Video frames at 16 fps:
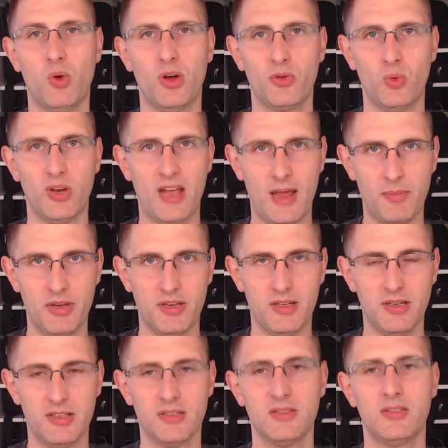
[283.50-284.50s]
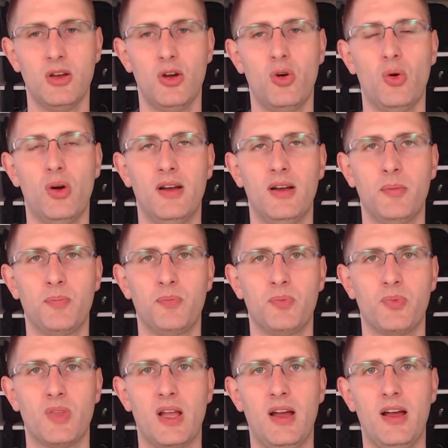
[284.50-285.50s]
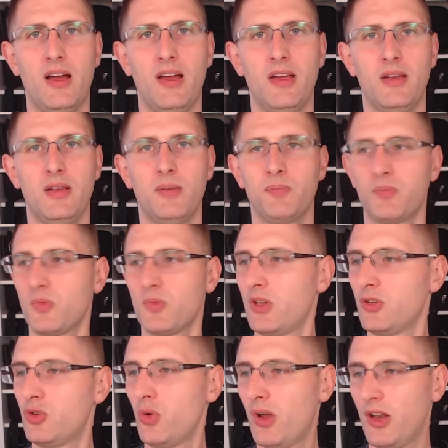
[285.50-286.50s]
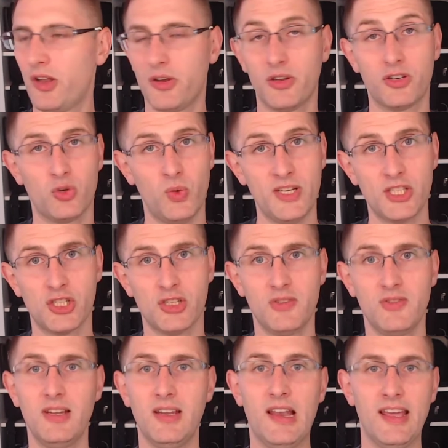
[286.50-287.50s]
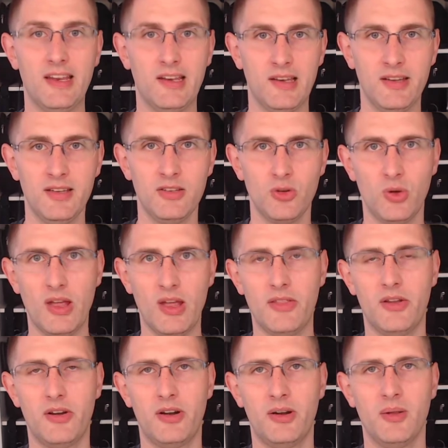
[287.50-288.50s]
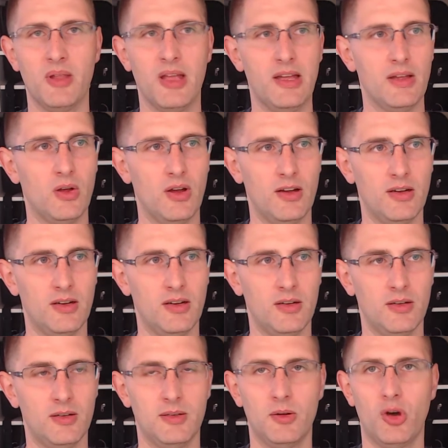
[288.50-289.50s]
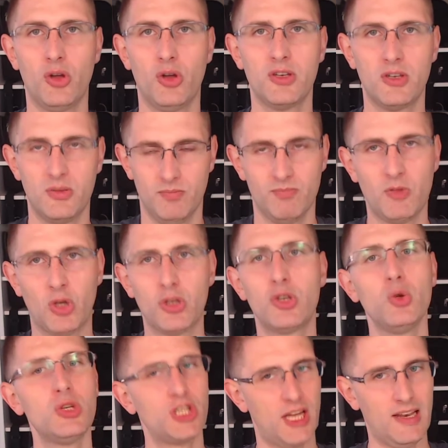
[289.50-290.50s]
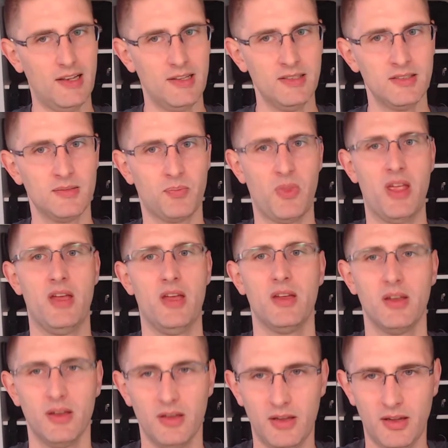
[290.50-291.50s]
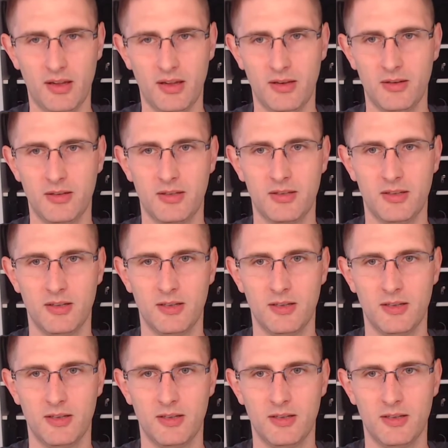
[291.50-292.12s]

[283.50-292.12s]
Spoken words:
would happen here. So I do a lot on TwitchTV lately, together on two channels. And